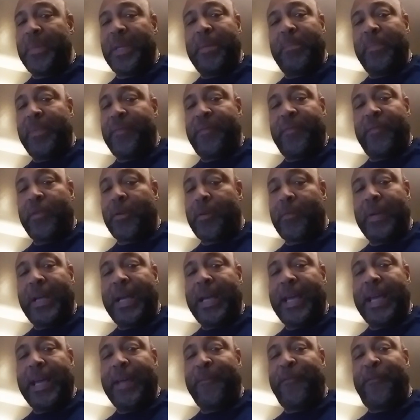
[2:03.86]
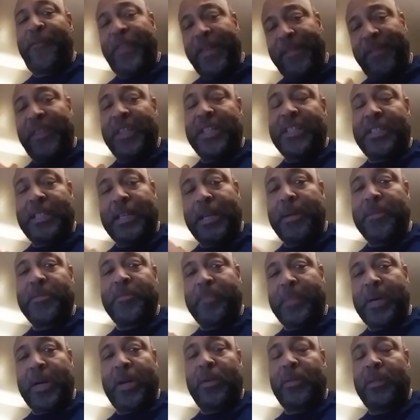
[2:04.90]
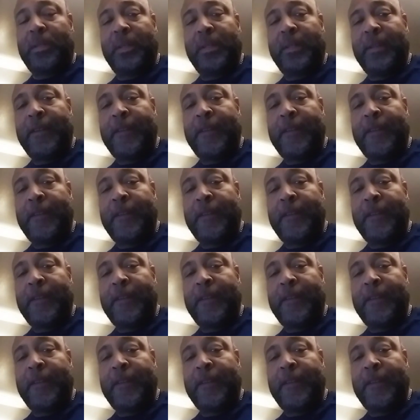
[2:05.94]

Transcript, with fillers: me before when I had 50 subs, bro.